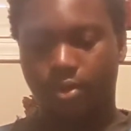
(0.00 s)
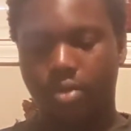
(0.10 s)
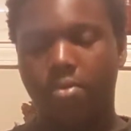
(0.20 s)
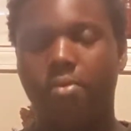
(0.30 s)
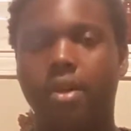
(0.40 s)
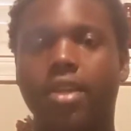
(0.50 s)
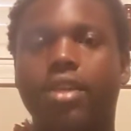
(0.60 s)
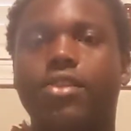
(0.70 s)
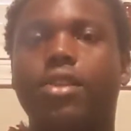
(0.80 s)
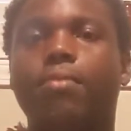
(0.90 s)
Lord will get
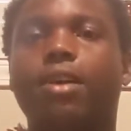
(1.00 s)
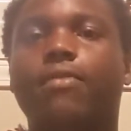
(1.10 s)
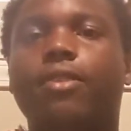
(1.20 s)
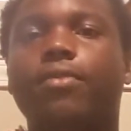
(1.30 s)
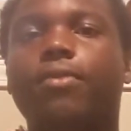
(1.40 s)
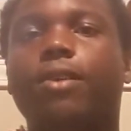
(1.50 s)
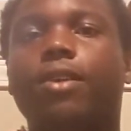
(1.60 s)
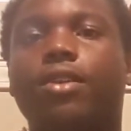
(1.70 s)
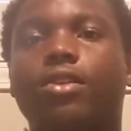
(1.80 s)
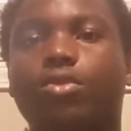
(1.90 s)
that in Jeremiah
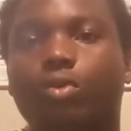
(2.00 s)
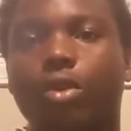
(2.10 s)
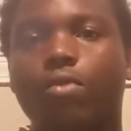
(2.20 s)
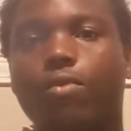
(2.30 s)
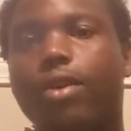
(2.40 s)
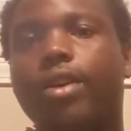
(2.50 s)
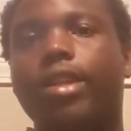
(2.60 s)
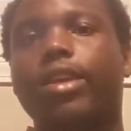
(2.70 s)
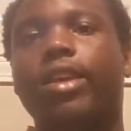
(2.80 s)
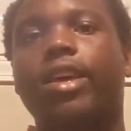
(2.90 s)
51, the destroying wind
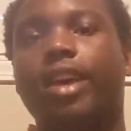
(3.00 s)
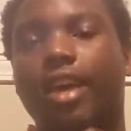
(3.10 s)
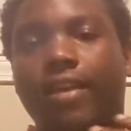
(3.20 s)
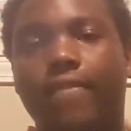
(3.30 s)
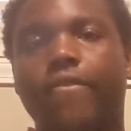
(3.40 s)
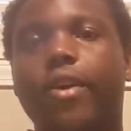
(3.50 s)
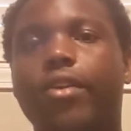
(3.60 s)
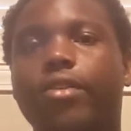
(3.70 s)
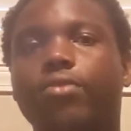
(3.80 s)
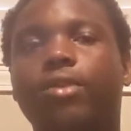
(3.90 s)
and
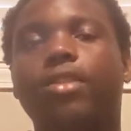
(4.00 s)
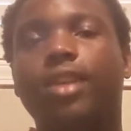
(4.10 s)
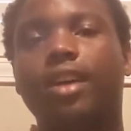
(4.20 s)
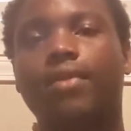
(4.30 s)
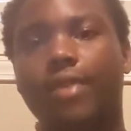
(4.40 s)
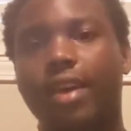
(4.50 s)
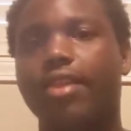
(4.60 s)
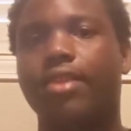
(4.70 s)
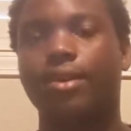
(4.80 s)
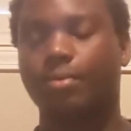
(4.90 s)
fanners which shall
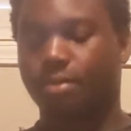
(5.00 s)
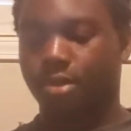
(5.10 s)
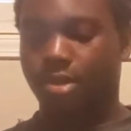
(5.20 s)
fan them,